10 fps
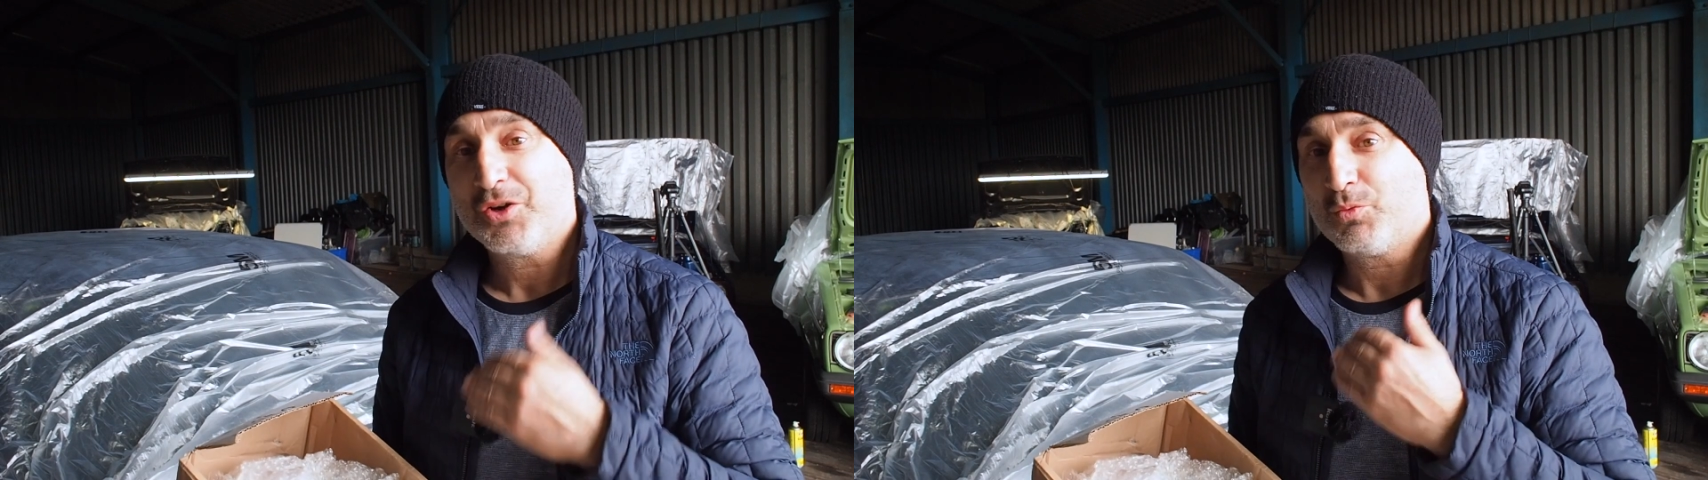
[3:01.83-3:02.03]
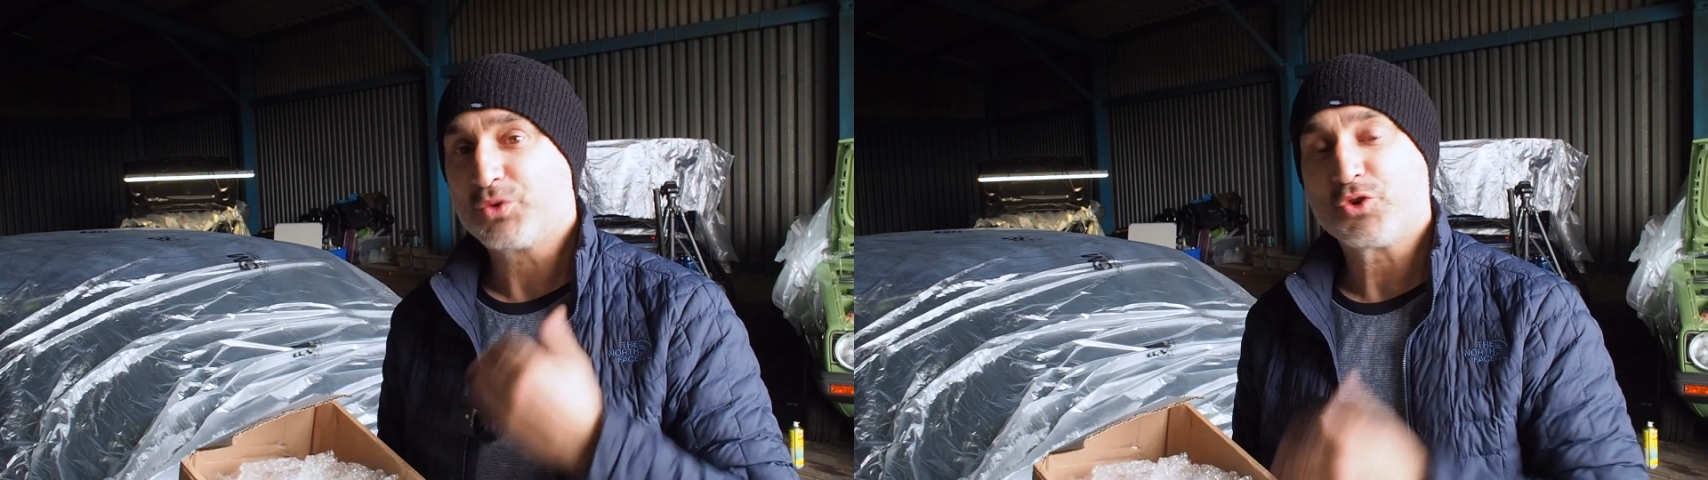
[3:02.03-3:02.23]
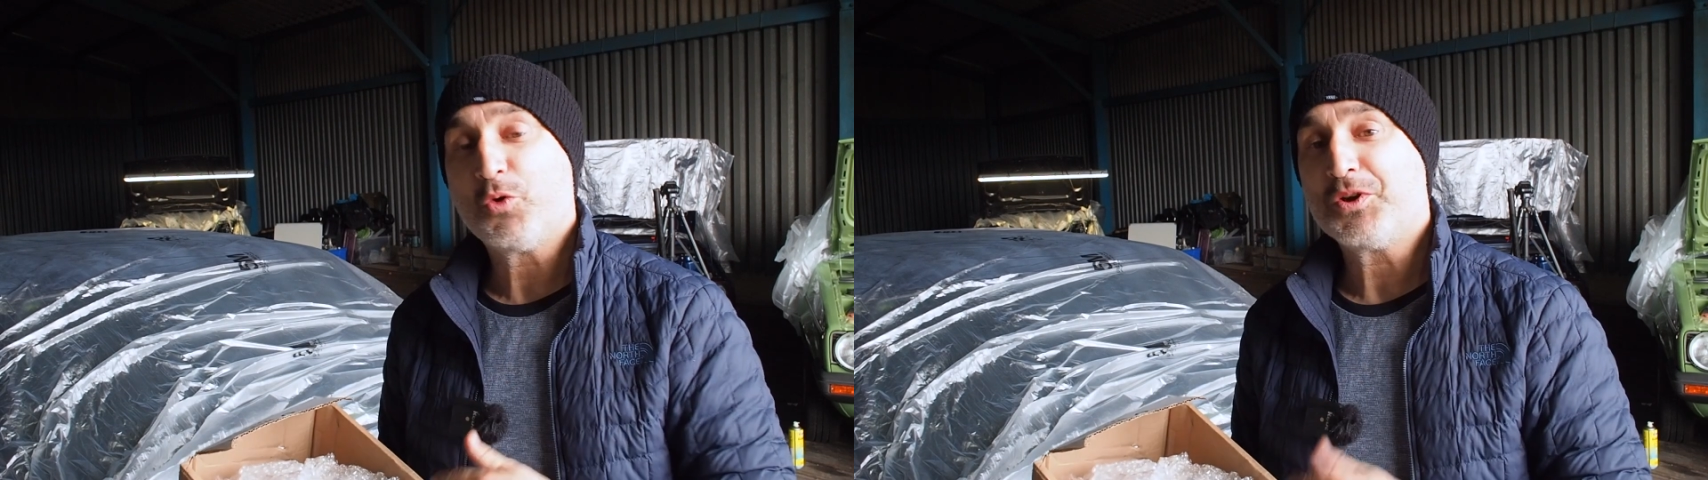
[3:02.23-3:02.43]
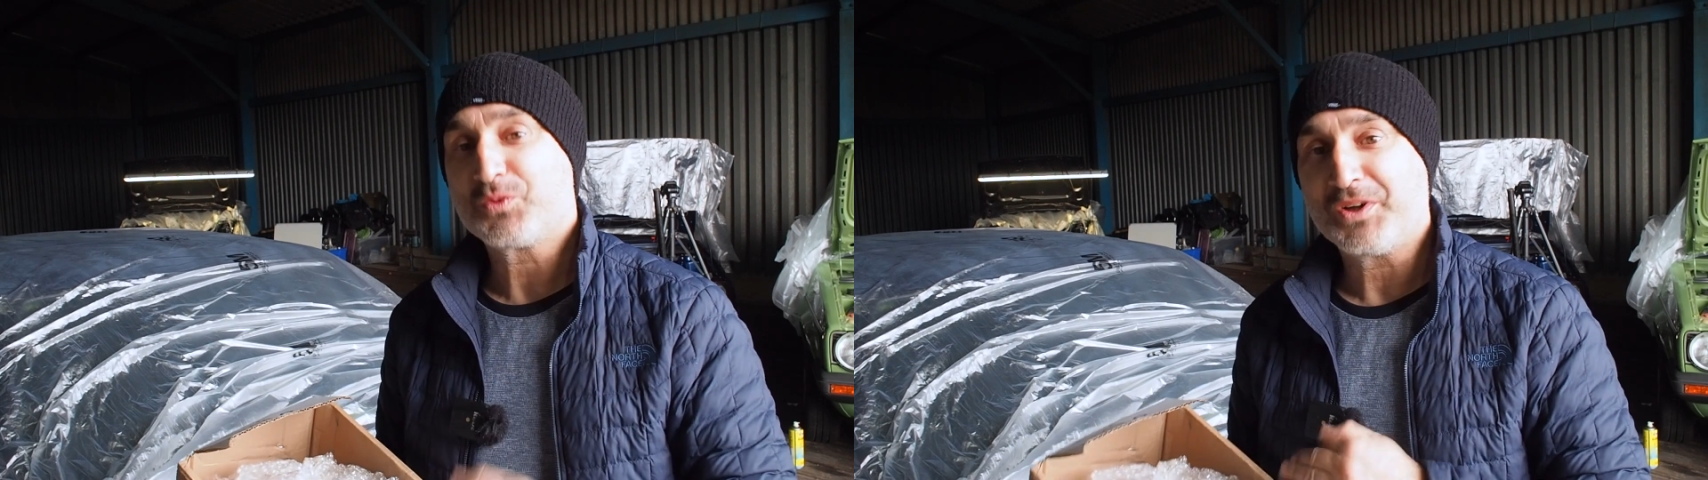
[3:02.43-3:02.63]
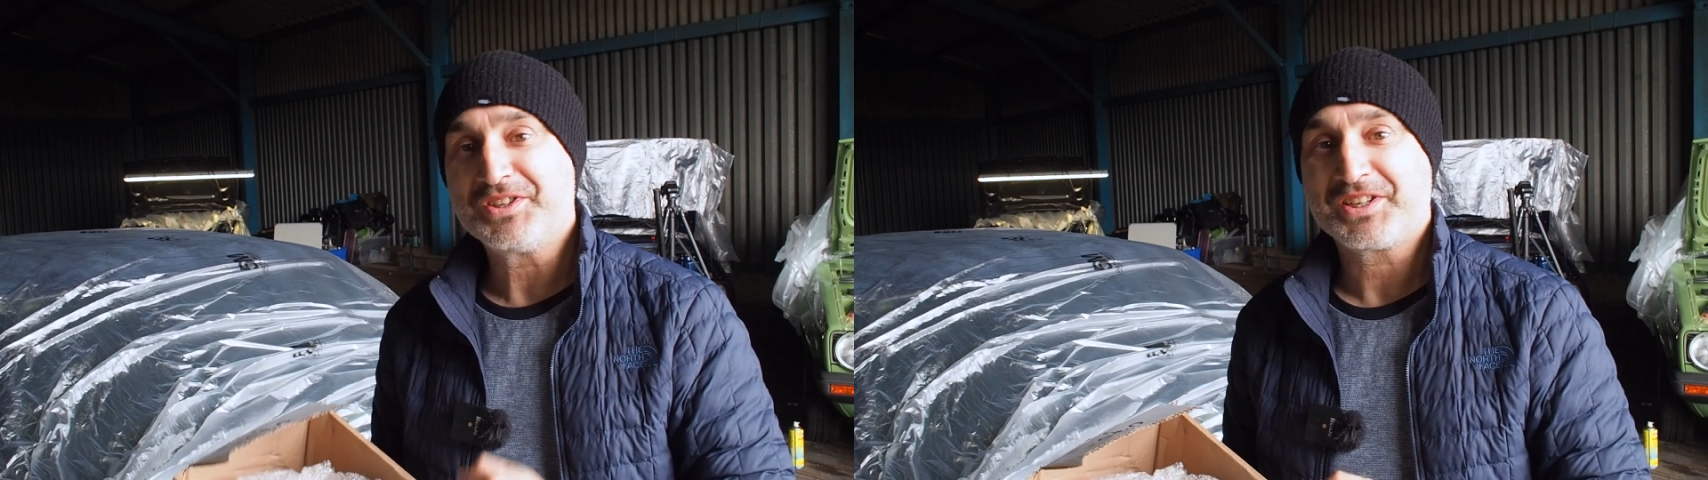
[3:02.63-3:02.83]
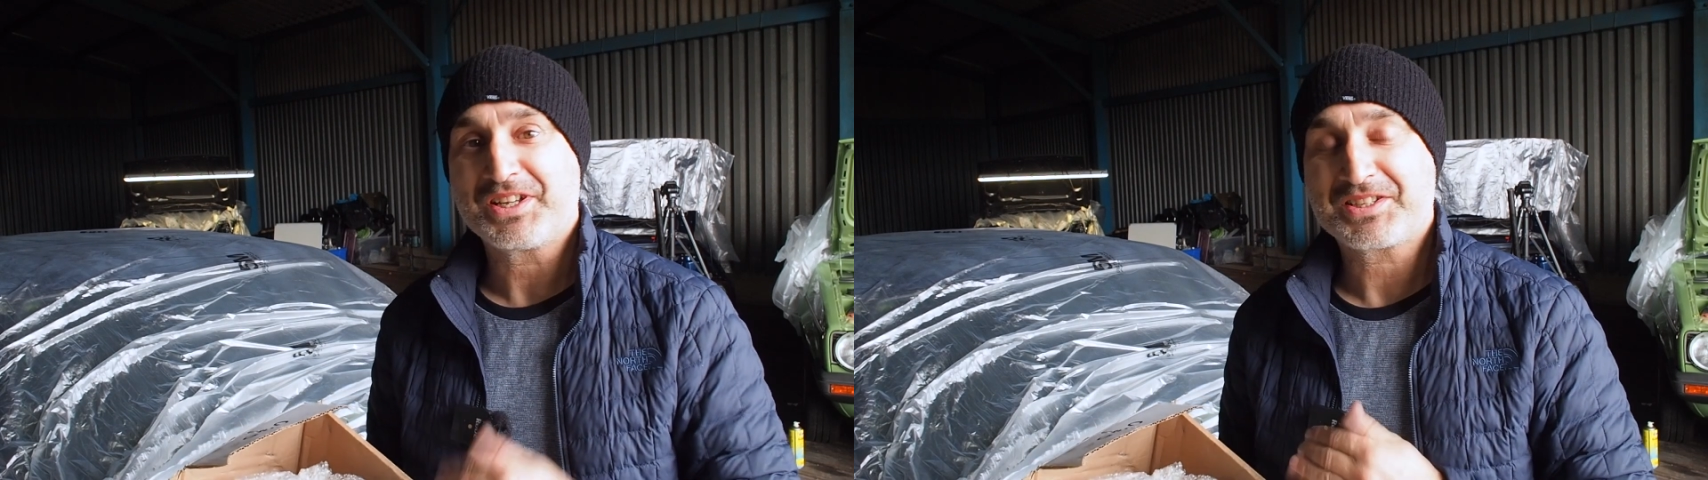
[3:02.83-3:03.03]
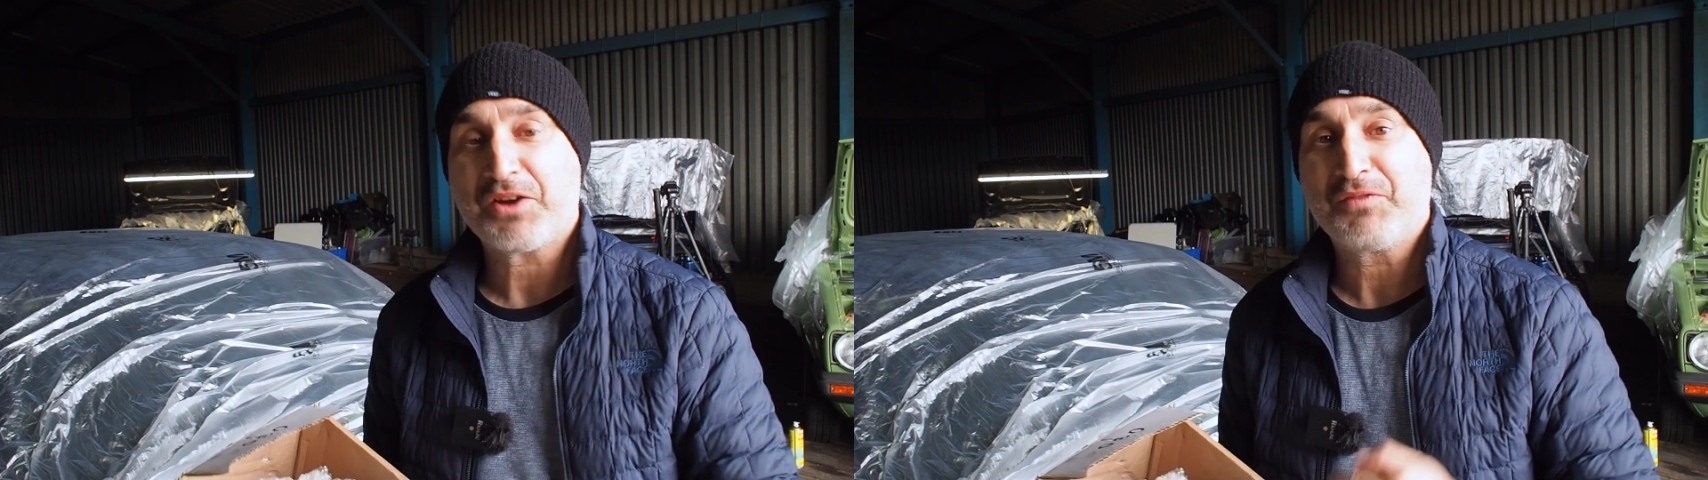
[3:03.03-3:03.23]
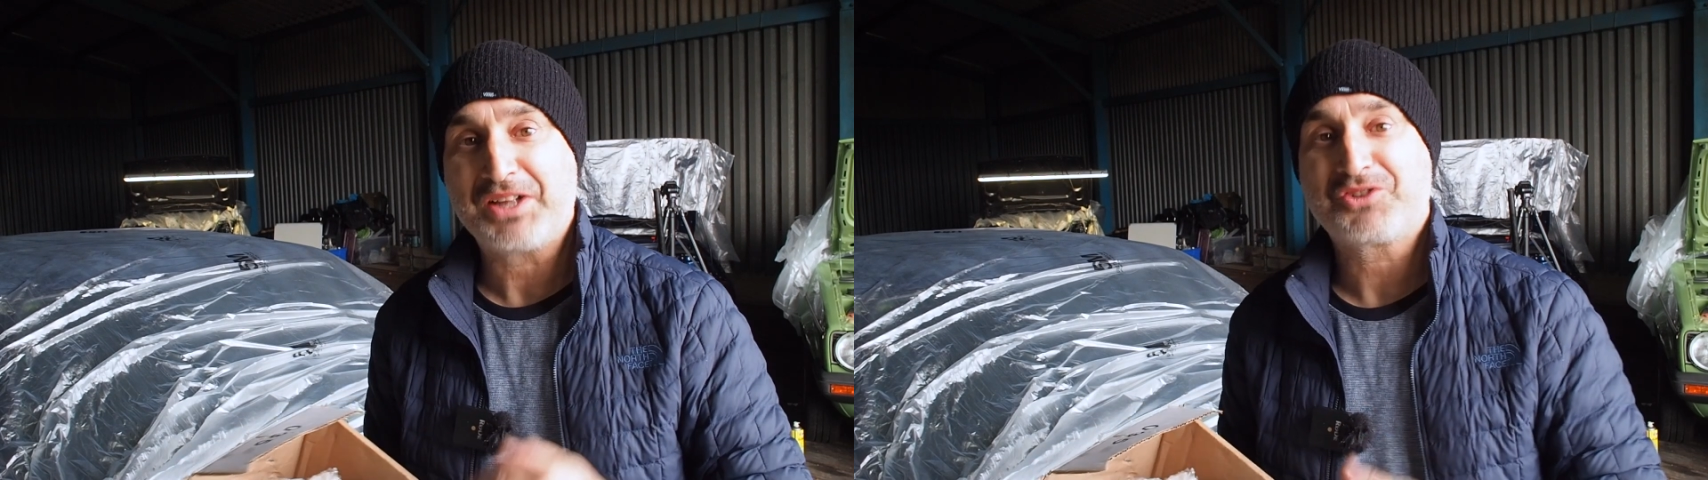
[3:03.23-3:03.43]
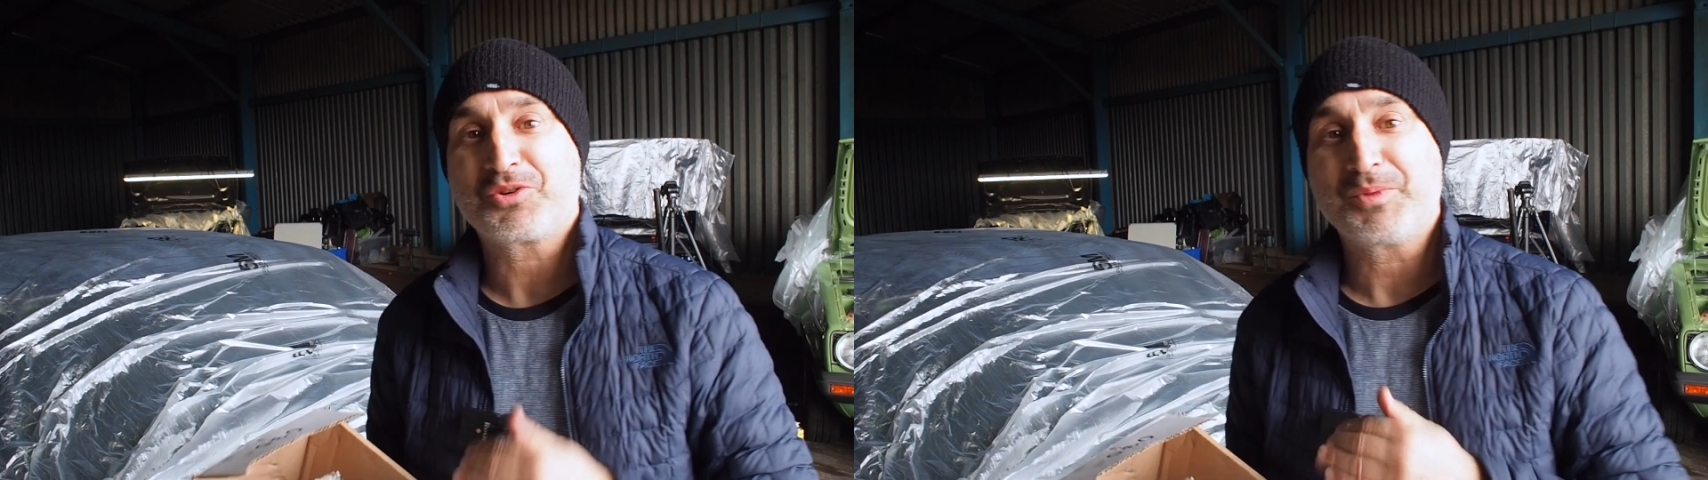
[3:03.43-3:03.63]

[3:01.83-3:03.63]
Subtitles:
was always wanted a set of electric